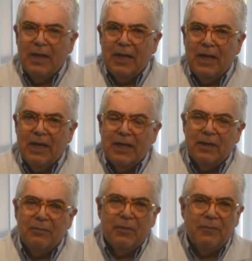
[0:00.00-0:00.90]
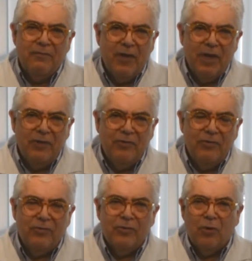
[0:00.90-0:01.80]
in the
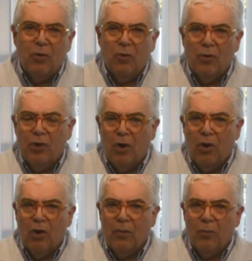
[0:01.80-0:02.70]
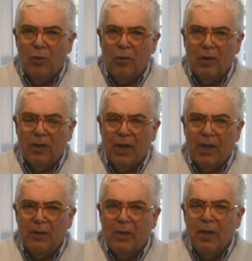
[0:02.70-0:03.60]
face or an arm or a
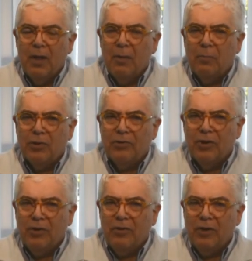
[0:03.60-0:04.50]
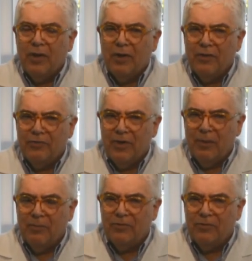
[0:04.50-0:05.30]
leg, particularly on the same